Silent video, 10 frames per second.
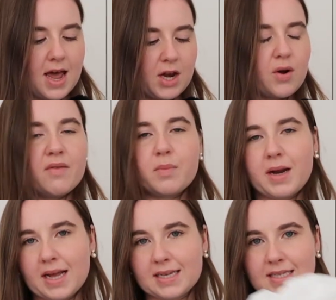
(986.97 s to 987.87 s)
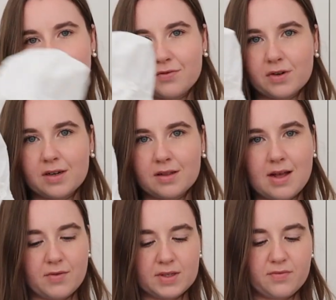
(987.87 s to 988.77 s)
I know everybody has different
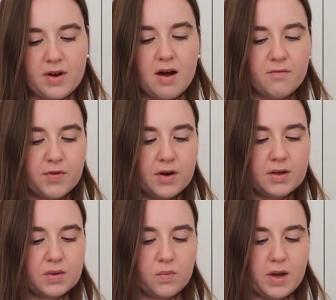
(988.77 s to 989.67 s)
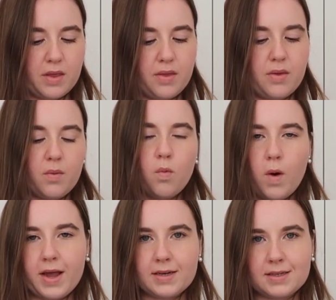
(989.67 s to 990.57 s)
levels of comfort with
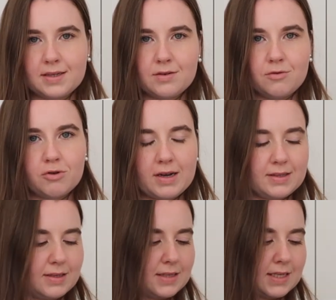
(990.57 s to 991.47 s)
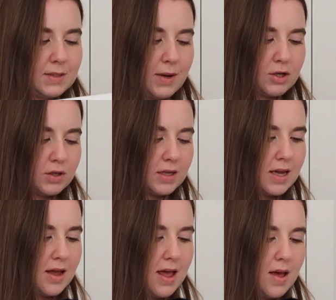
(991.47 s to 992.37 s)
white dresses especially,